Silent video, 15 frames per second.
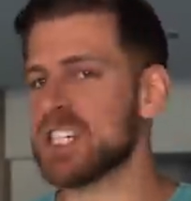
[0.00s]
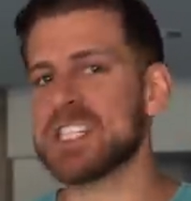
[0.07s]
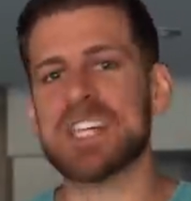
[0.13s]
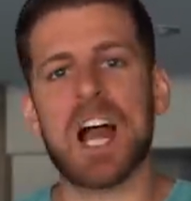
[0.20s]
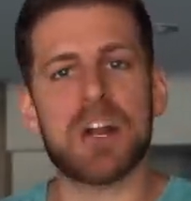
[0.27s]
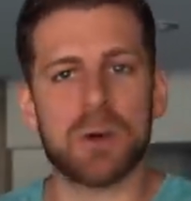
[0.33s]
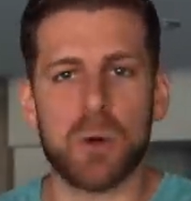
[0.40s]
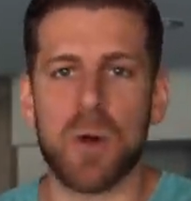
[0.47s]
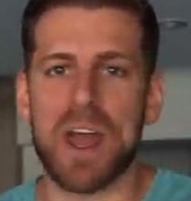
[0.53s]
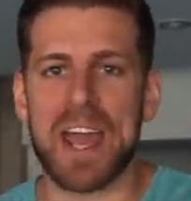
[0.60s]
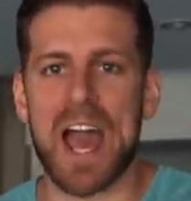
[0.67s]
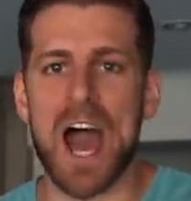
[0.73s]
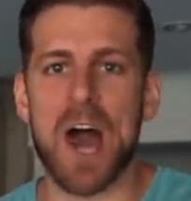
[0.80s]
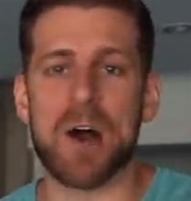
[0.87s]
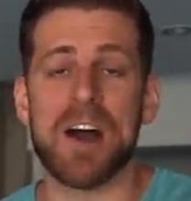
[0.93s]
she's on her
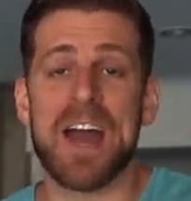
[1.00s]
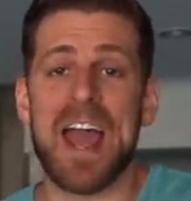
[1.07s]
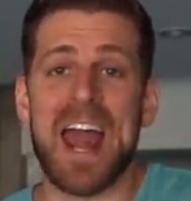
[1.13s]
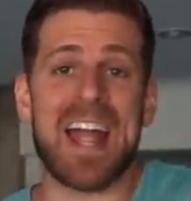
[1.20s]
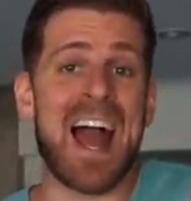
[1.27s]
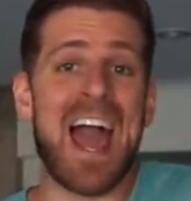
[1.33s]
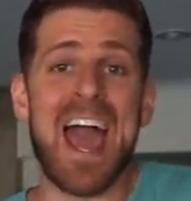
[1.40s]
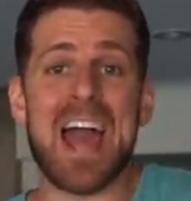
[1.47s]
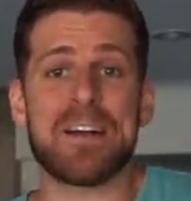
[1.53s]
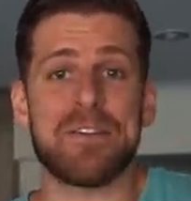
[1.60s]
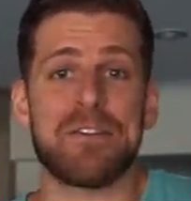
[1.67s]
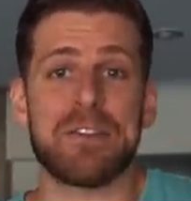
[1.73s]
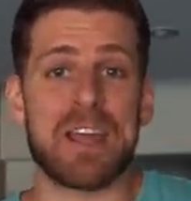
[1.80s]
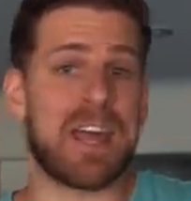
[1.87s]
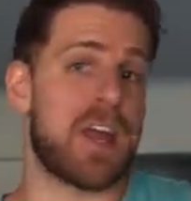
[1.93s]
way out, and I had a
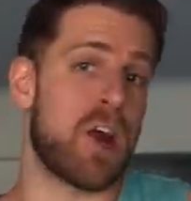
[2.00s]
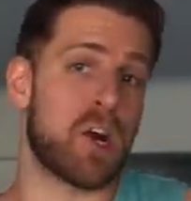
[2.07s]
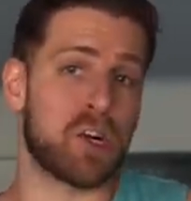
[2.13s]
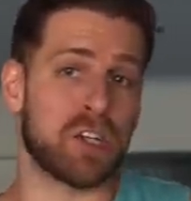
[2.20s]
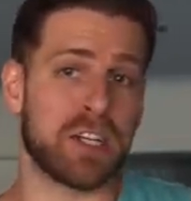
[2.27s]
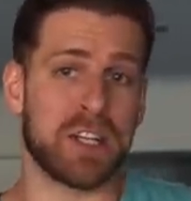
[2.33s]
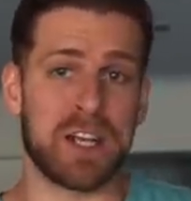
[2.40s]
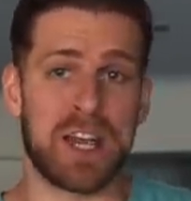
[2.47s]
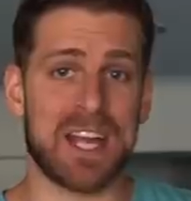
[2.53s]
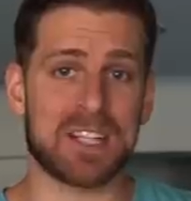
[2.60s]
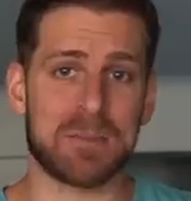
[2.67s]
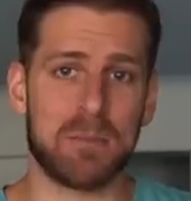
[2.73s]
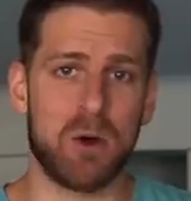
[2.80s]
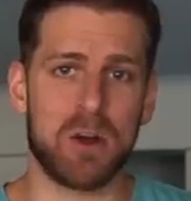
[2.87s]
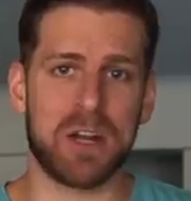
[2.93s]
flight early the
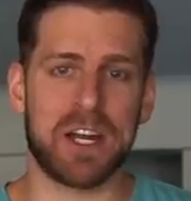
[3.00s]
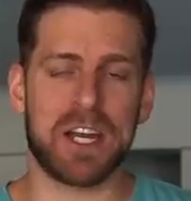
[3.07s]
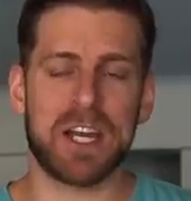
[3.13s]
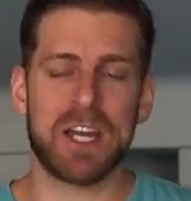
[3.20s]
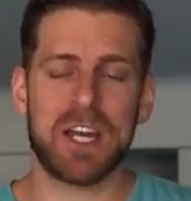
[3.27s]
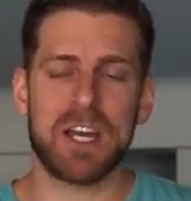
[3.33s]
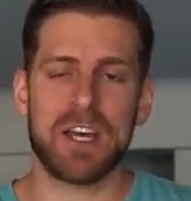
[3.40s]
next morning,